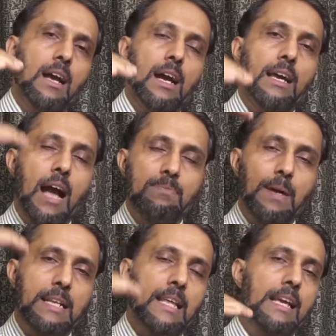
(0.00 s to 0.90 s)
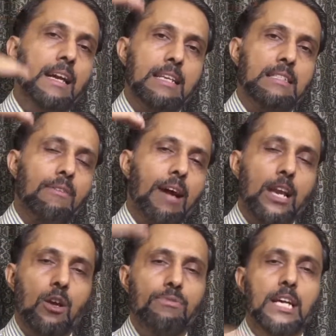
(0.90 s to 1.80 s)
as per the increase in the
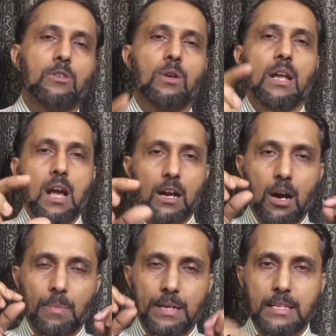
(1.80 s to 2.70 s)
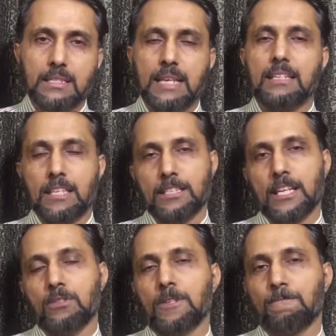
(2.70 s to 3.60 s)
value of that one, government is taxing
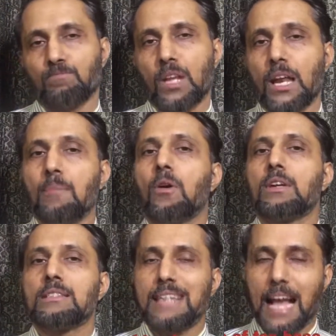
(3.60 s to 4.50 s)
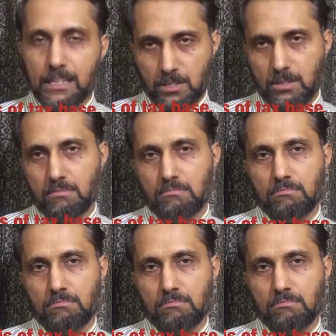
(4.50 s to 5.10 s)
that one. An amount is taxed.